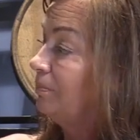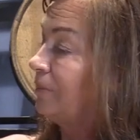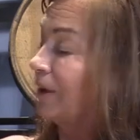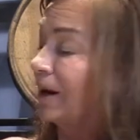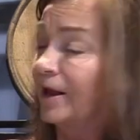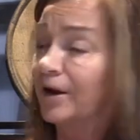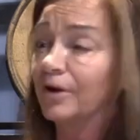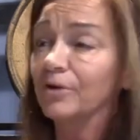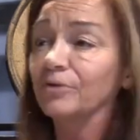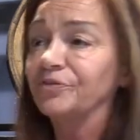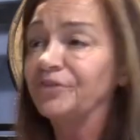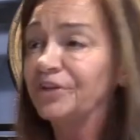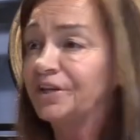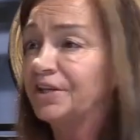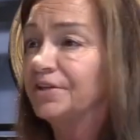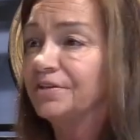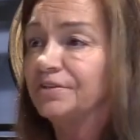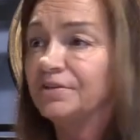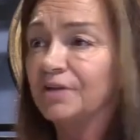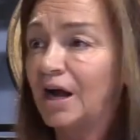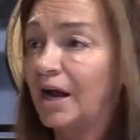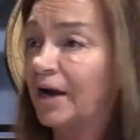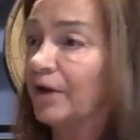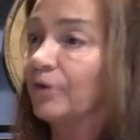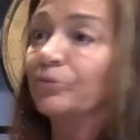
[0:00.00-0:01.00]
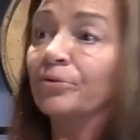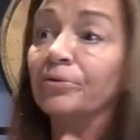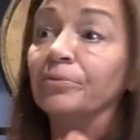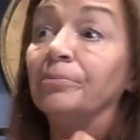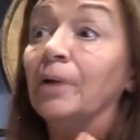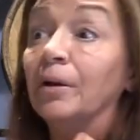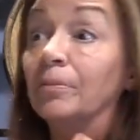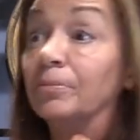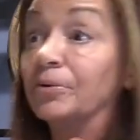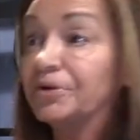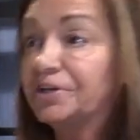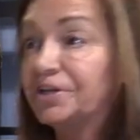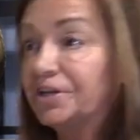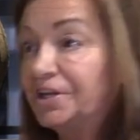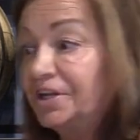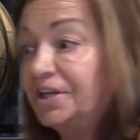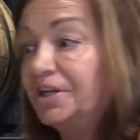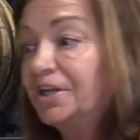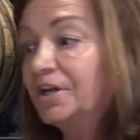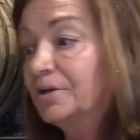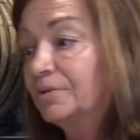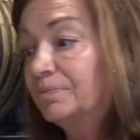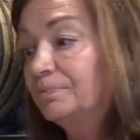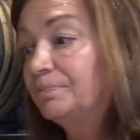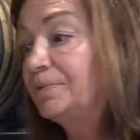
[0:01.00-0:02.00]
But I don't remember. Did he
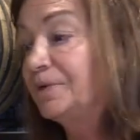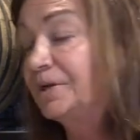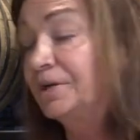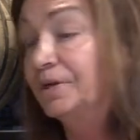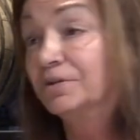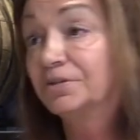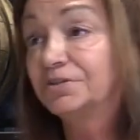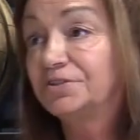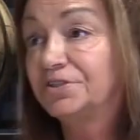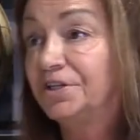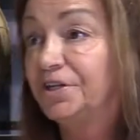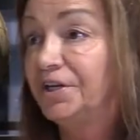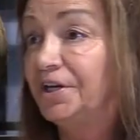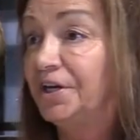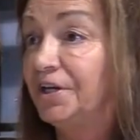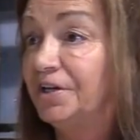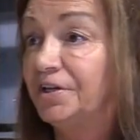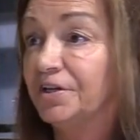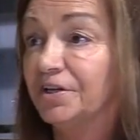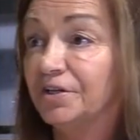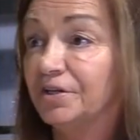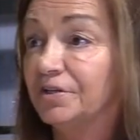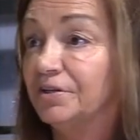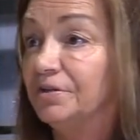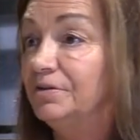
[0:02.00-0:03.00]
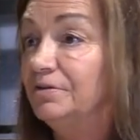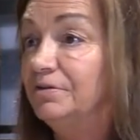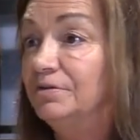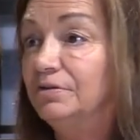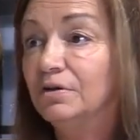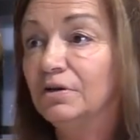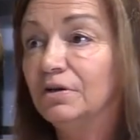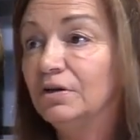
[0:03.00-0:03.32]
get a penalty? Did?